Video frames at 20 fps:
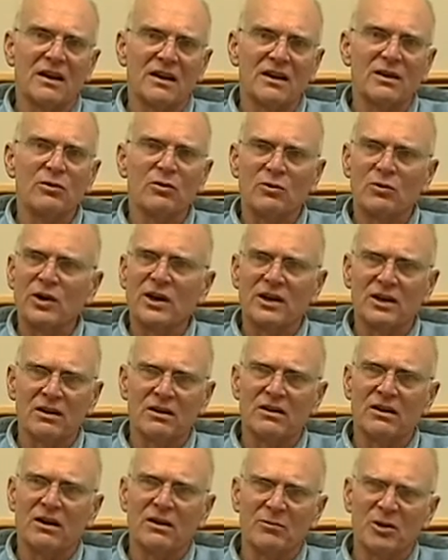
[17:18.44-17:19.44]
they were regular,
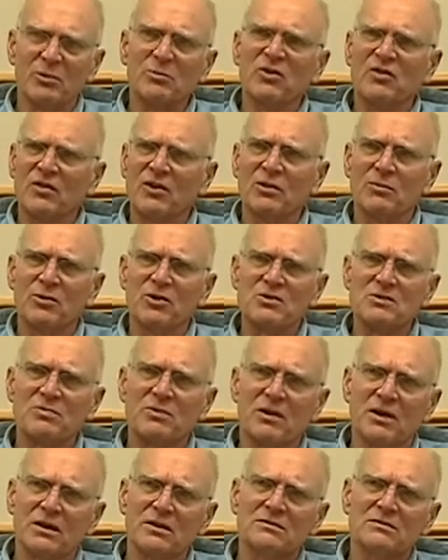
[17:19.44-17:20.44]
regular army, army for the most
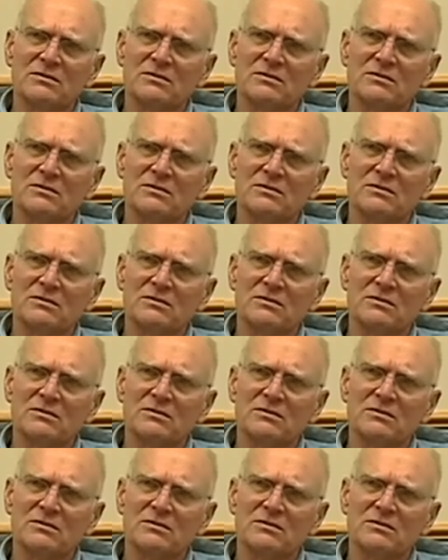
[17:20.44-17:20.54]
part.